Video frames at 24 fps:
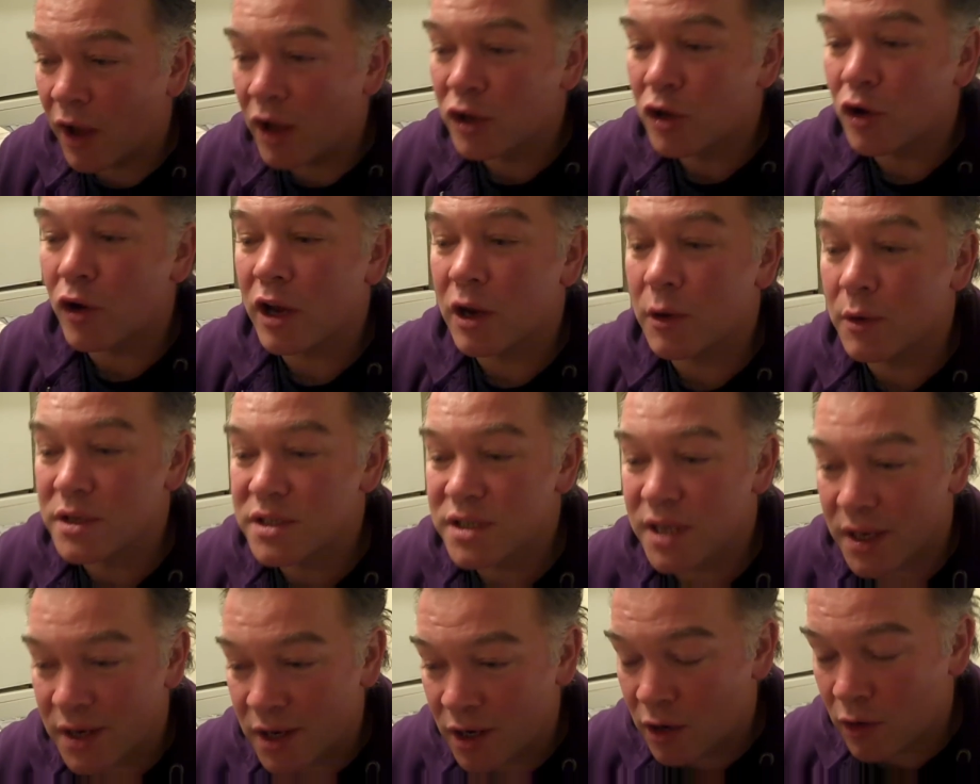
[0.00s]
I got here at
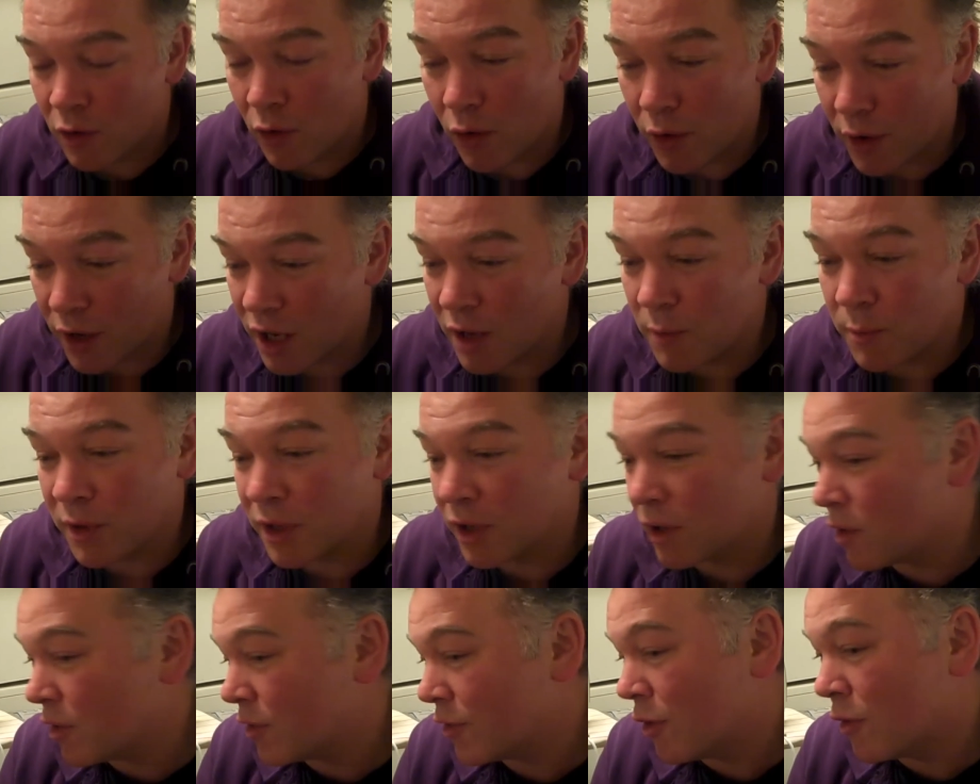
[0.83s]
10 o'clock. It had
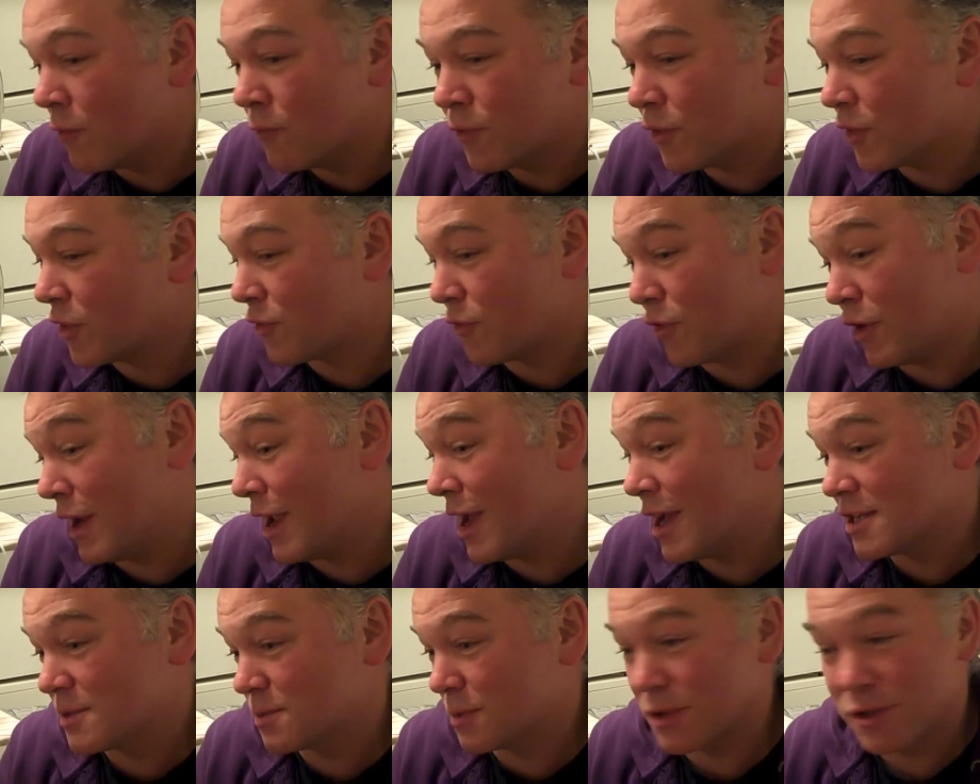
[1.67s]
been going on for 3
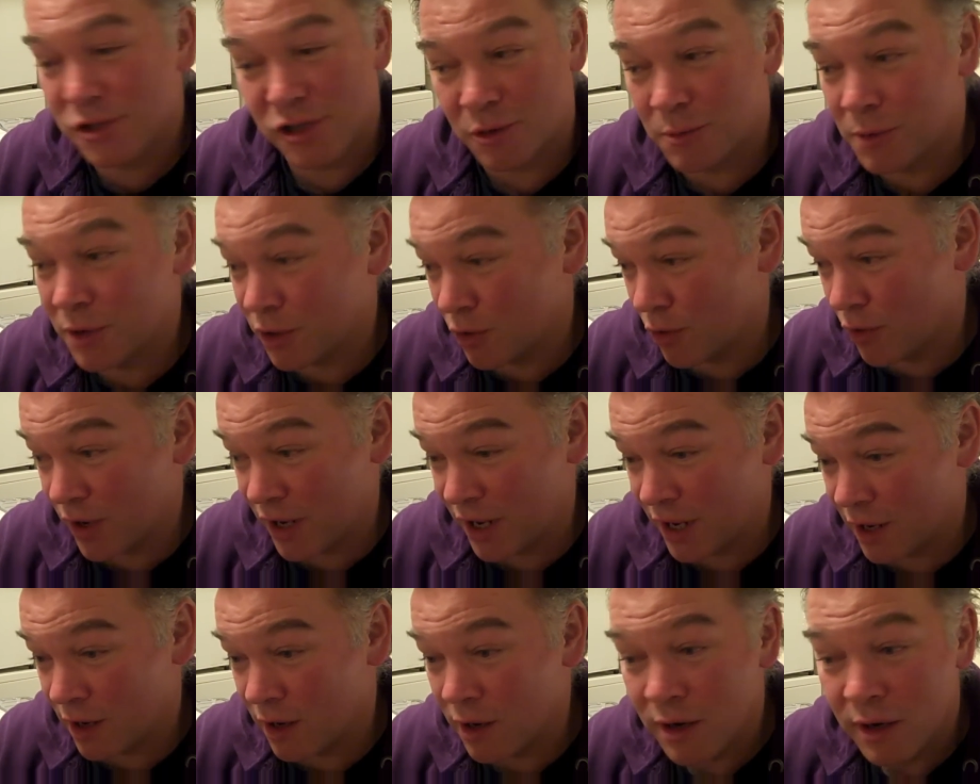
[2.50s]
hours by the time I got
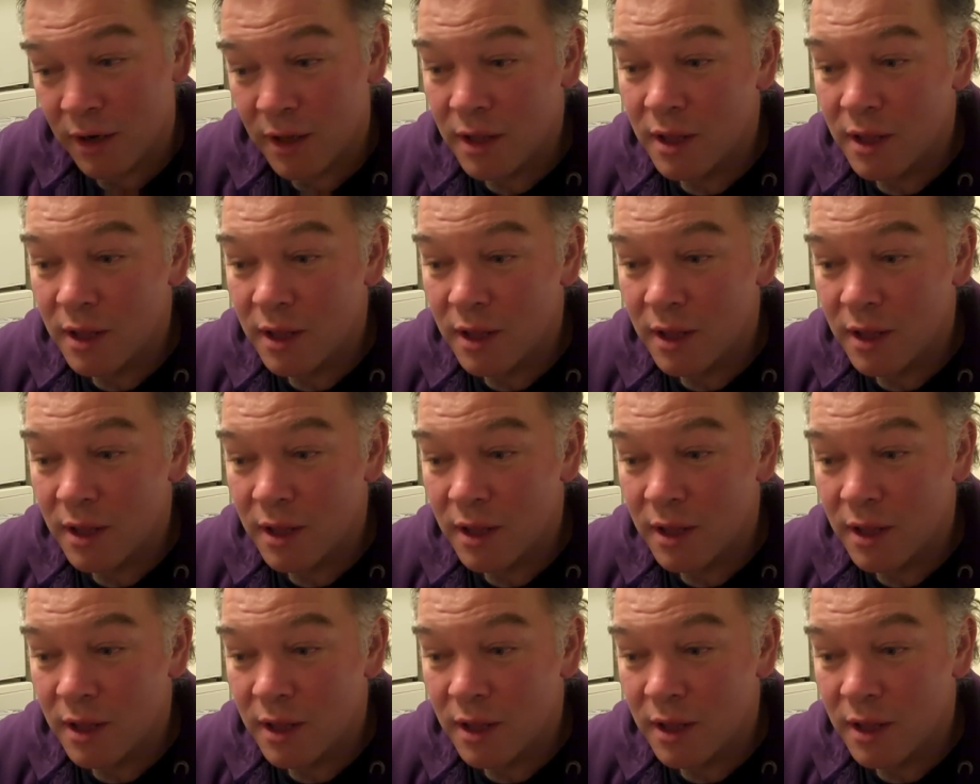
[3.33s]
here.